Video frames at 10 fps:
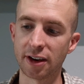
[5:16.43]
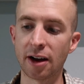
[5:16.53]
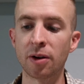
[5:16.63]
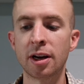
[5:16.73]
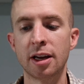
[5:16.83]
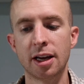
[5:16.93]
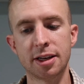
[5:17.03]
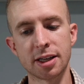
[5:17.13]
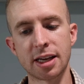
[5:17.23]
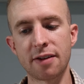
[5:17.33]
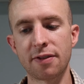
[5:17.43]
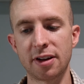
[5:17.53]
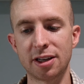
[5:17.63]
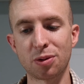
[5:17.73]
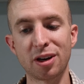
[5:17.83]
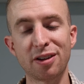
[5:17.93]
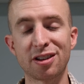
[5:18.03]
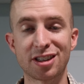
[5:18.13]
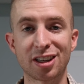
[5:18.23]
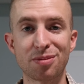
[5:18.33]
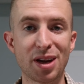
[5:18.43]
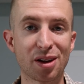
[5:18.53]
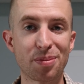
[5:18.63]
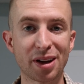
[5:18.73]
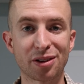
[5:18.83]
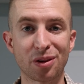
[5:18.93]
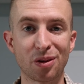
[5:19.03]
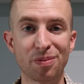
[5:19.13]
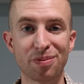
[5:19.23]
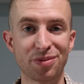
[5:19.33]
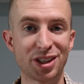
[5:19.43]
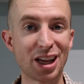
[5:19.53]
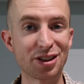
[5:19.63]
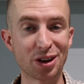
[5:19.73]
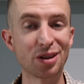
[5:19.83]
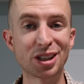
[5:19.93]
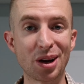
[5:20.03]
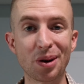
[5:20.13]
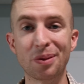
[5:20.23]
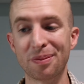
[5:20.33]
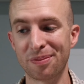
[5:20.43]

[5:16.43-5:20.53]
Now, it does have a 26 megapixel sensor, so